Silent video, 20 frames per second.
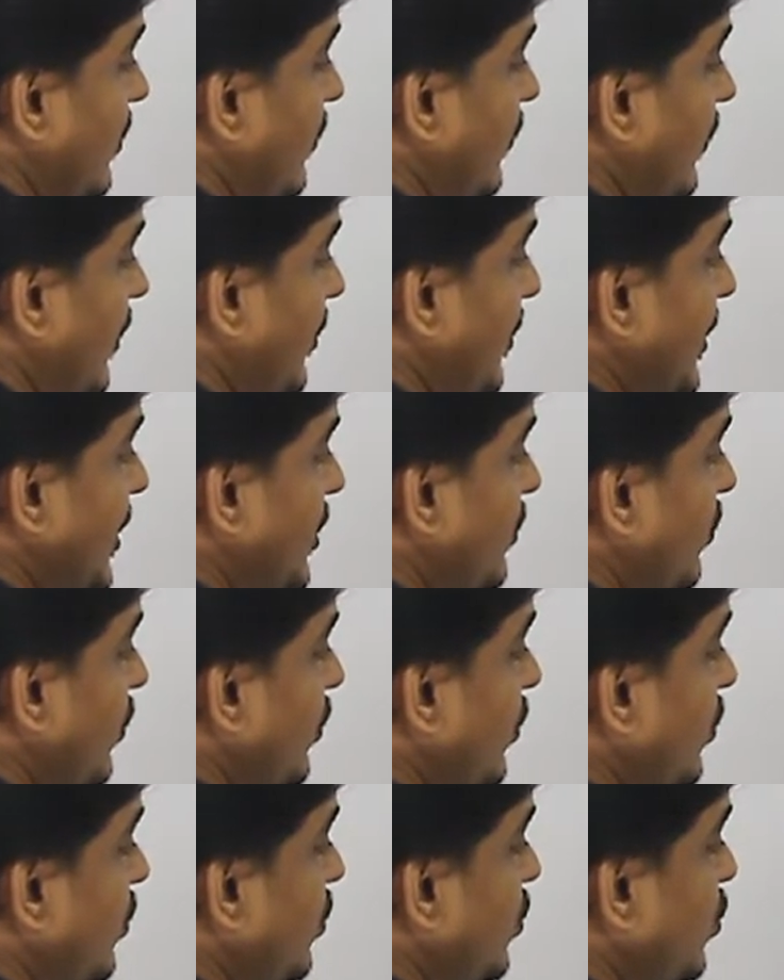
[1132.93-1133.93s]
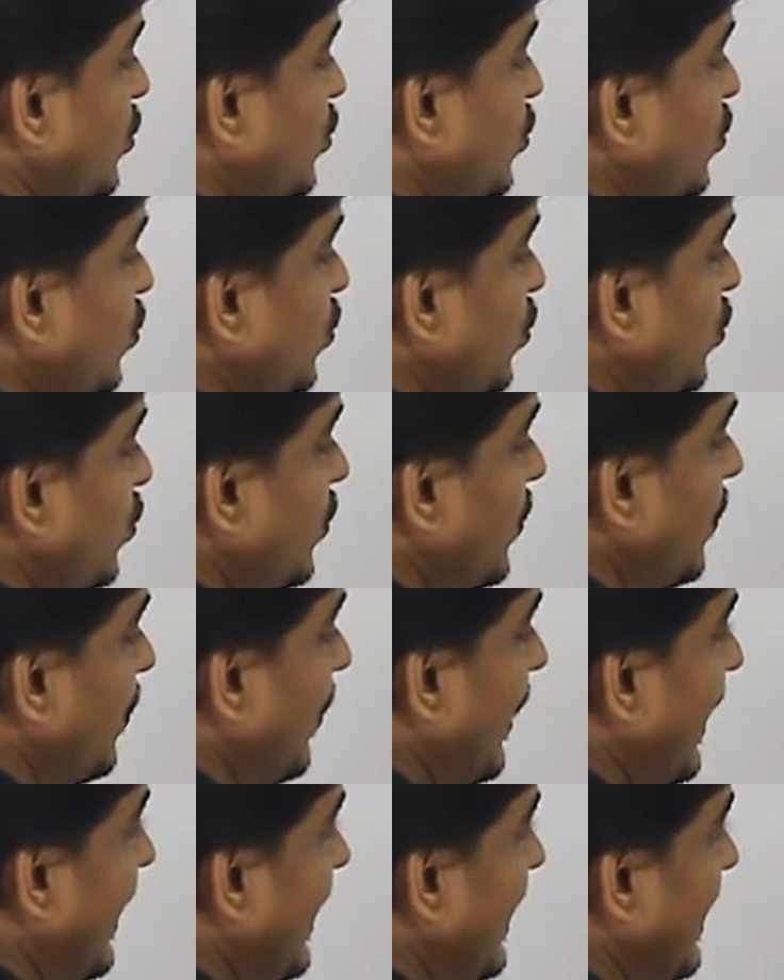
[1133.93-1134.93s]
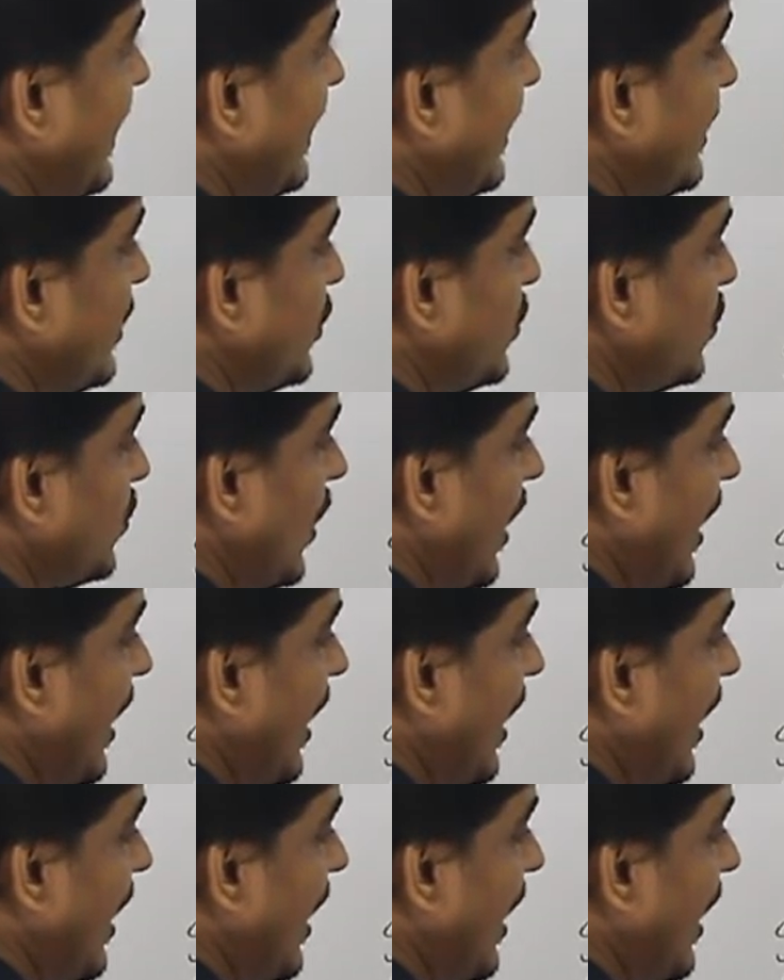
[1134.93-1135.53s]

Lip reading: will be equal to 2 pi into